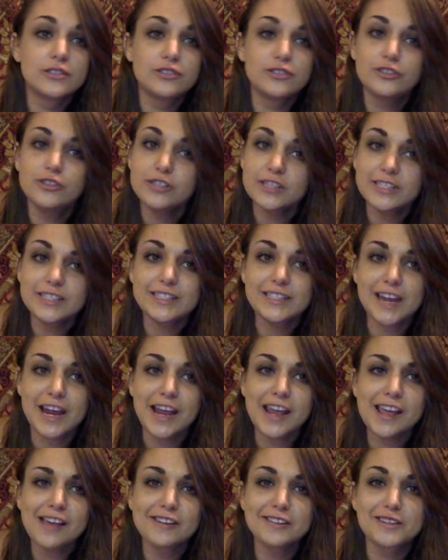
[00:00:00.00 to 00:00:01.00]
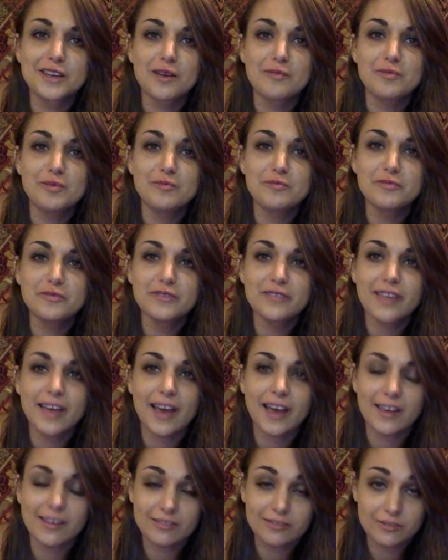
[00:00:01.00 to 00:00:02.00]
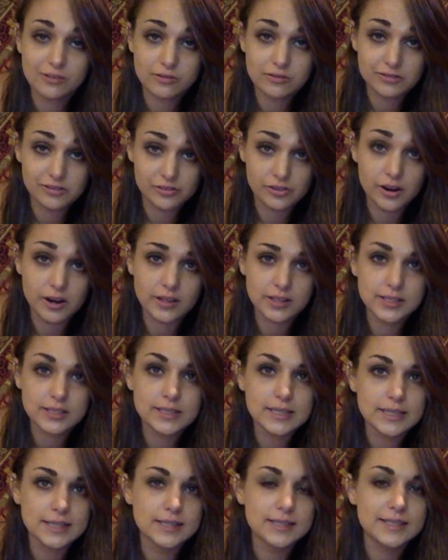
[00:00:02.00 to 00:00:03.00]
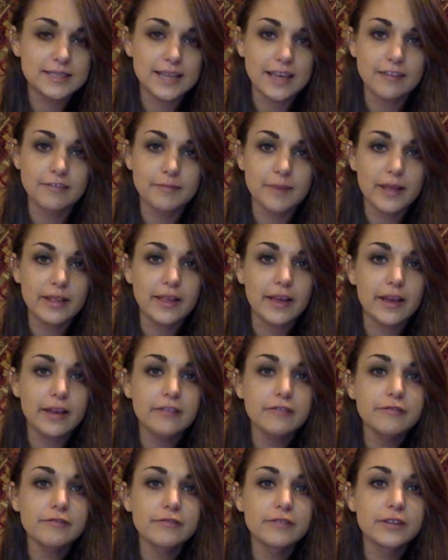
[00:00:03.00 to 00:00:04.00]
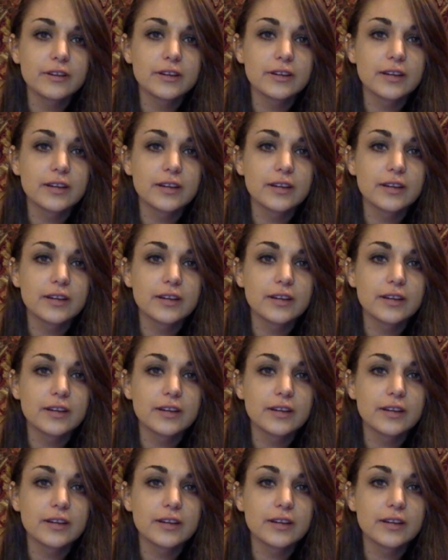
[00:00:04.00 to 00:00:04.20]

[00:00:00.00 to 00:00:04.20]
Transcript: To this day, I'll tell people that those drugs did save my life,